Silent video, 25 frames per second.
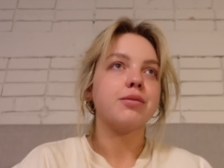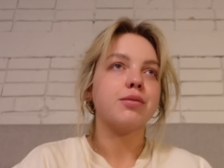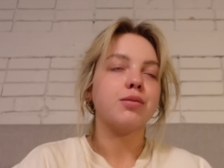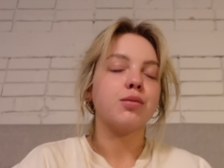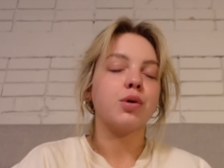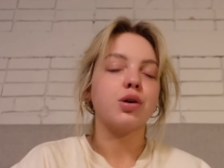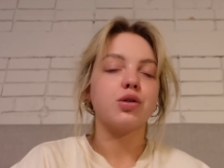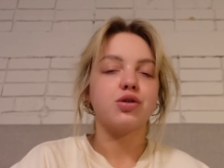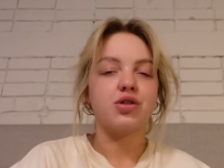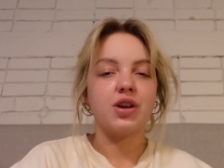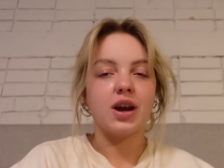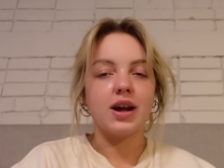
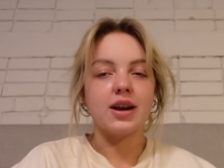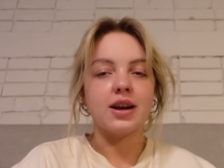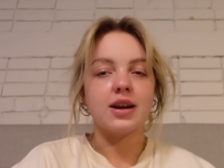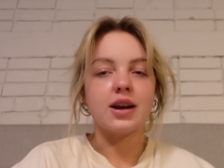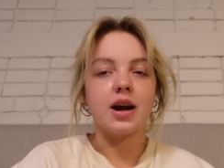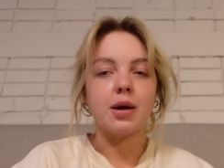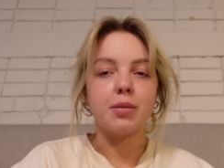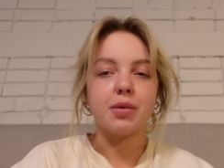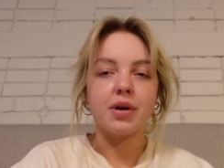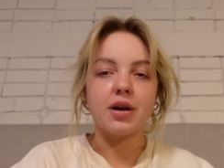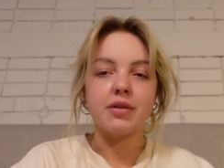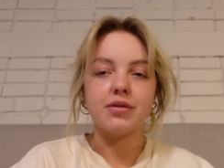While she had a
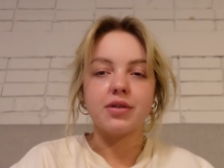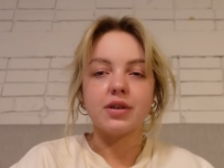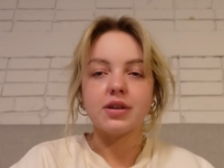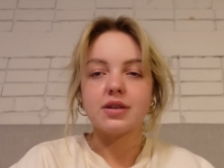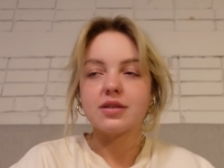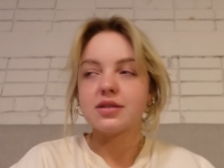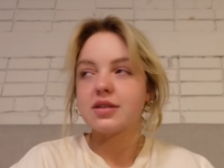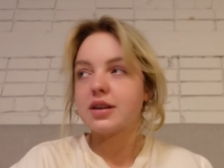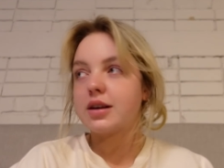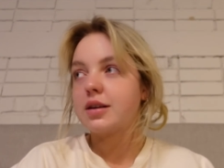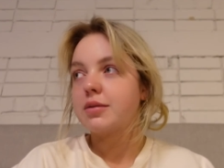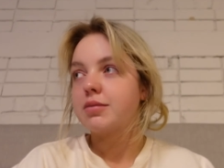nap, I fell
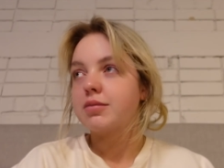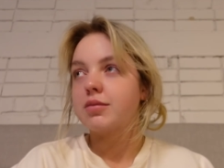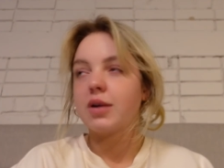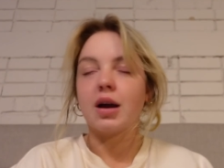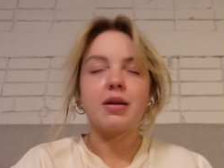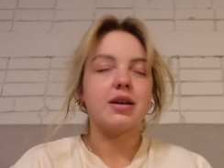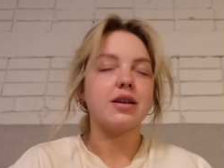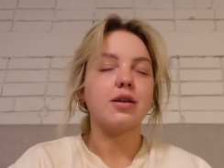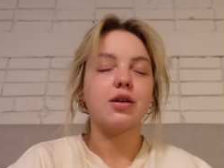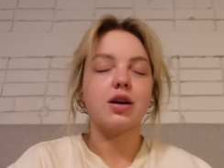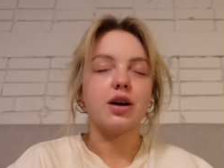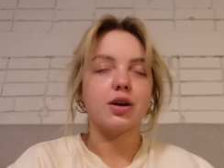asleep.
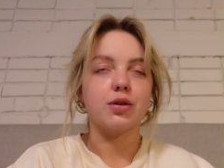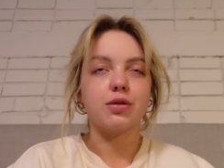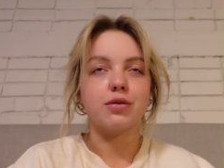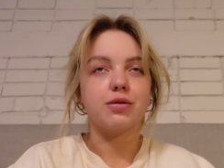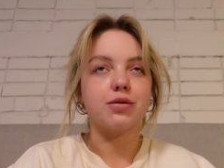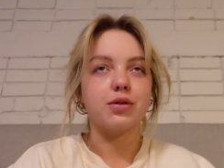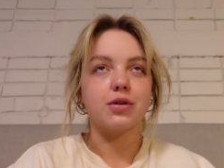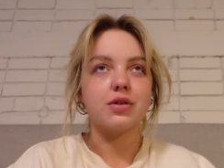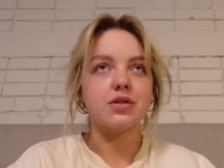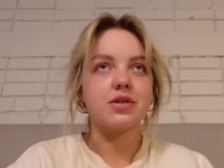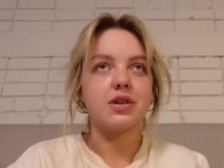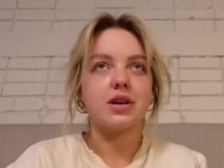I, I couldn't
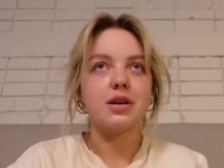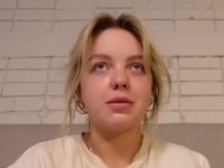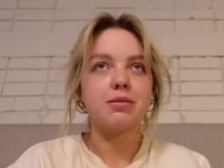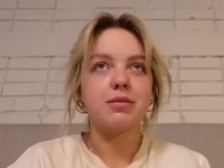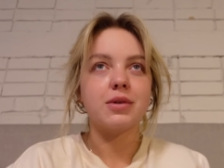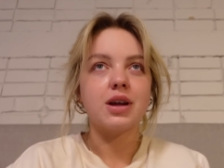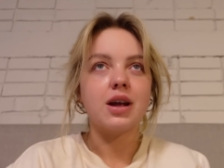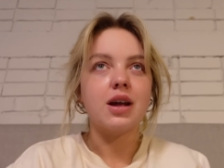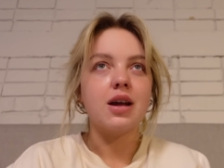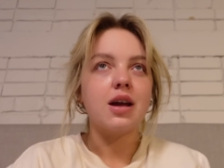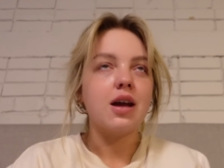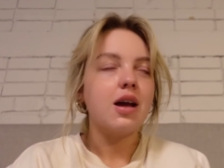fall asleep.
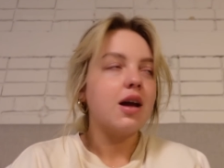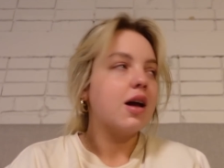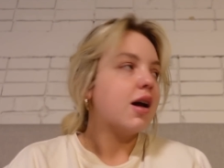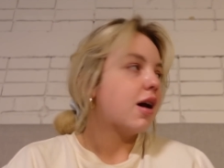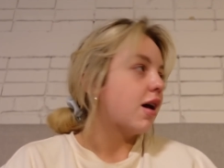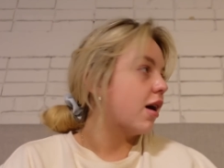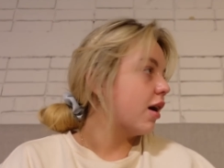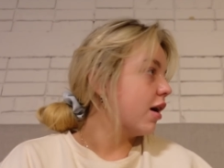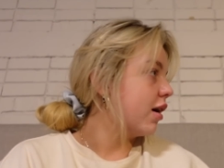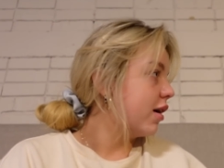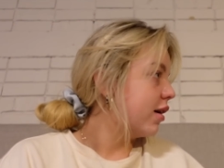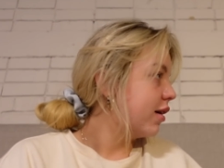
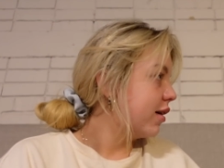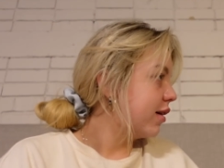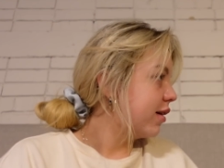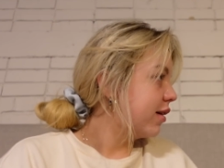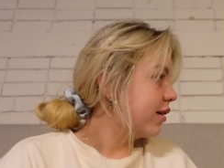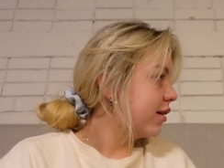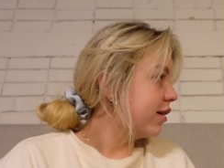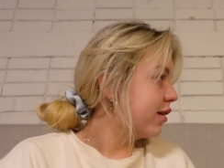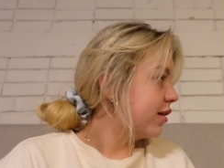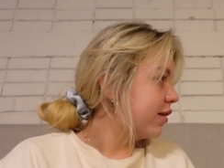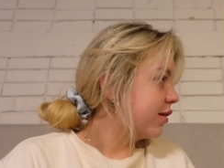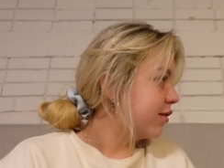Race each
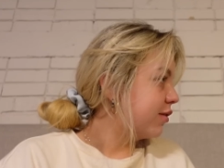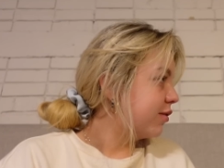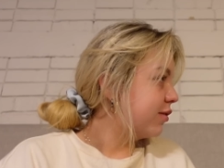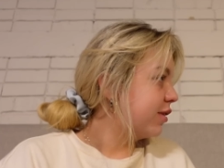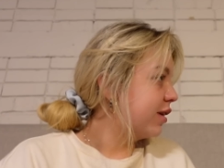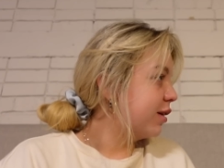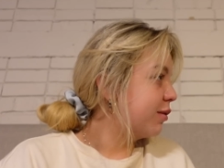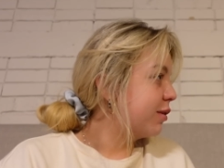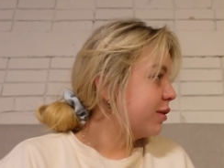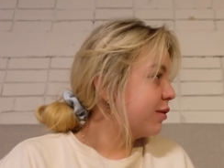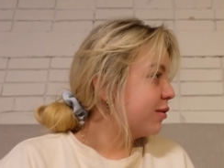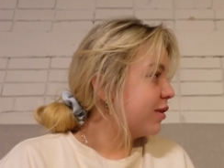other?
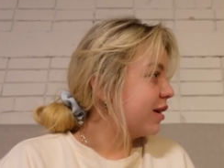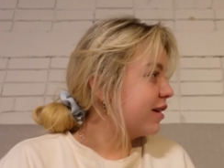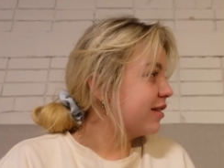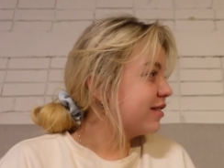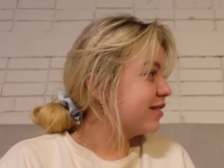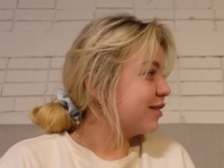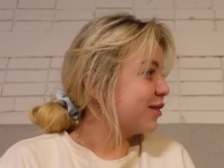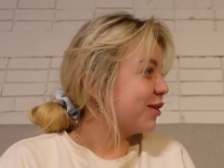Yeah, we race.